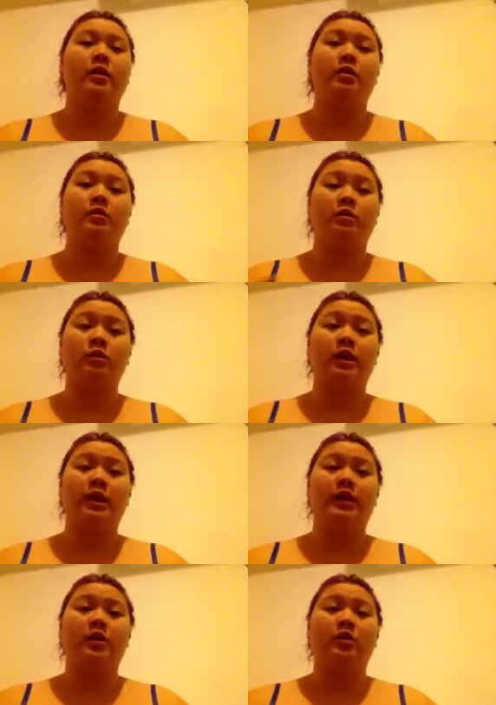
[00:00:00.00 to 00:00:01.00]
an old
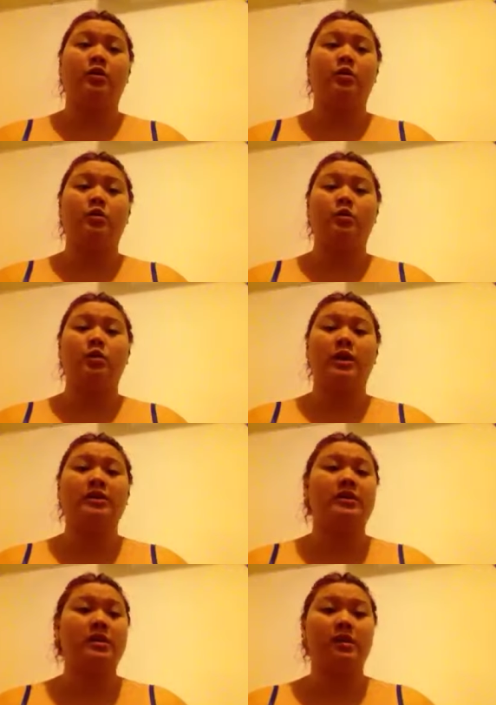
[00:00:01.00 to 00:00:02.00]
lady who
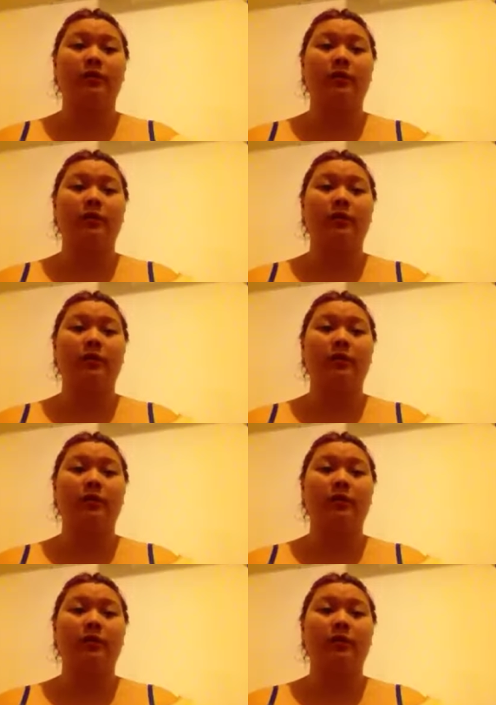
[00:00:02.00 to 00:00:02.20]
can see the